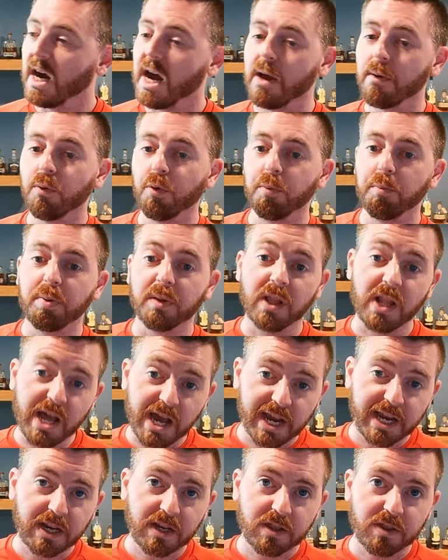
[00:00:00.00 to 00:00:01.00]
I will
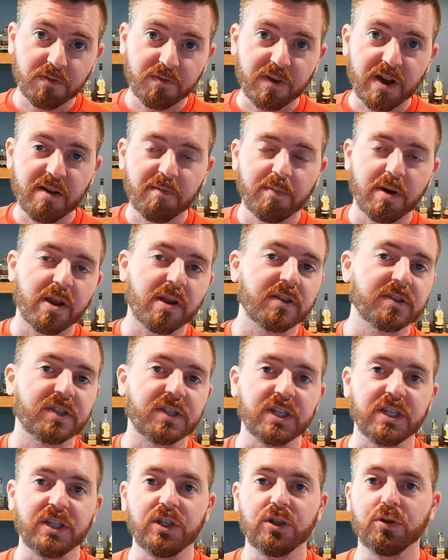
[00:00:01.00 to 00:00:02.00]
blind the 5 bottles
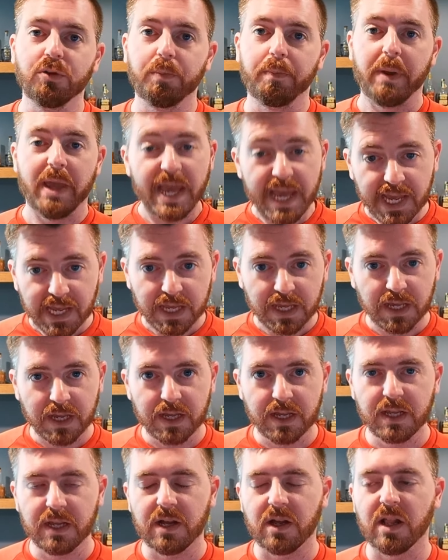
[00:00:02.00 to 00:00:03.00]
that you pick.
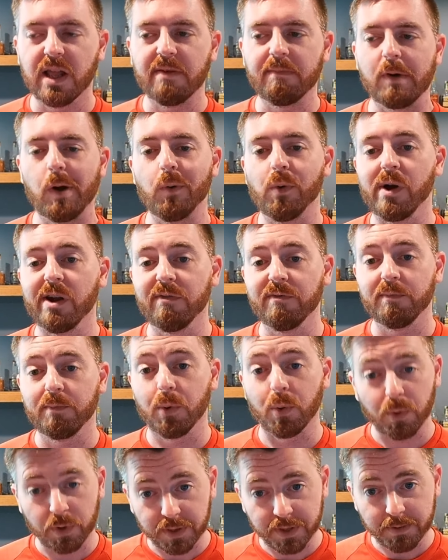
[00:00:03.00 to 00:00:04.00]
I'll have my wife
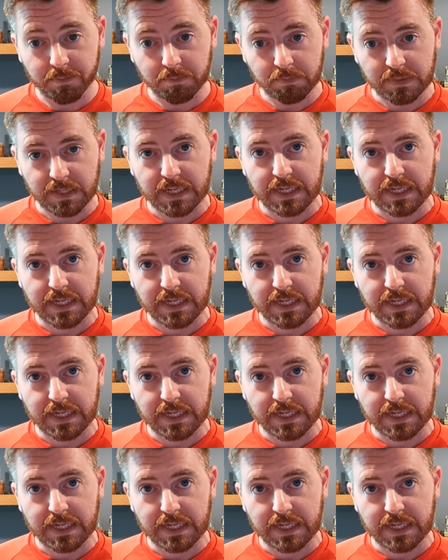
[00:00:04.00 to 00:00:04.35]
pour them.